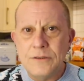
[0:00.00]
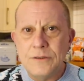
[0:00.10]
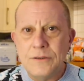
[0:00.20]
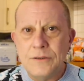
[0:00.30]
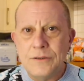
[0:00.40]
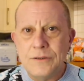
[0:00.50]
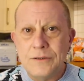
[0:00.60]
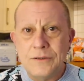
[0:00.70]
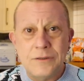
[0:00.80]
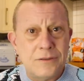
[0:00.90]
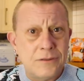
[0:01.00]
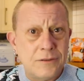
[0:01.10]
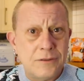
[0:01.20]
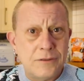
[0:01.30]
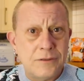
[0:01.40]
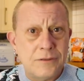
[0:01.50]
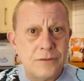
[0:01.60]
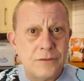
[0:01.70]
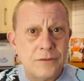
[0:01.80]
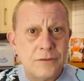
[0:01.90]

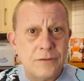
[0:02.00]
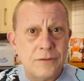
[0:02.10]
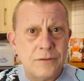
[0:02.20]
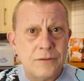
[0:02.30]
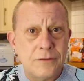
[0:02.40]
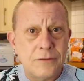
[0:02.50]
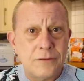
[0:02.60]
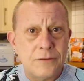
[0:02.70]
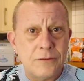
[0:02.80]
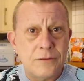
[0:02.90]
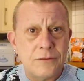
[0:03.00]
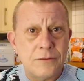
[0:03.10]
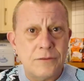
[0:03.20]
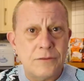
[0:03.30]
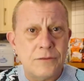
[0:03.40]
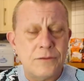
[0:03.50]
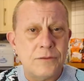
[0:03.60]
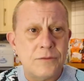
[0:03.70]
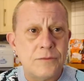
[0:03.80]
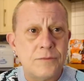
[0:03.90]

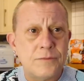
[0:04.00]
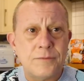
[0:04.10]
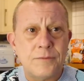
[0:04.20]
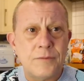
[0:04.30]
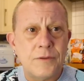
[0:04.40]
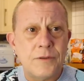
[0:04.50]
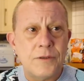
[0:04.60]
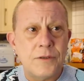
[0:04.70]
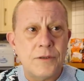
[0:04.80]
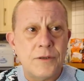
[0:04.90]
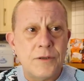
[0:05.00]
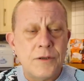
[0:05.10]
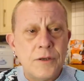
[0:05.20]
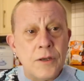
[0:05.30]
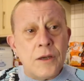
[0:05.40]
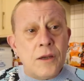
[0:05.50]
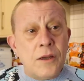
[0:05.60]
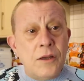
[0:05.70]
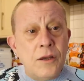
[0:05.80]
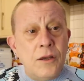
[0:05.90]

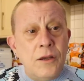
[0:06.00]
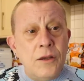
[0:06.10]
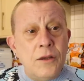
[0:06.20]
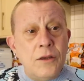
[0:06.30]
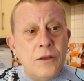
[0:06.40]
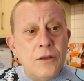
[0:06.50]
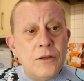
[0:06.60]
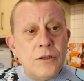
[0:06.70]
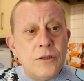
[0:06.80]
(no one is talking)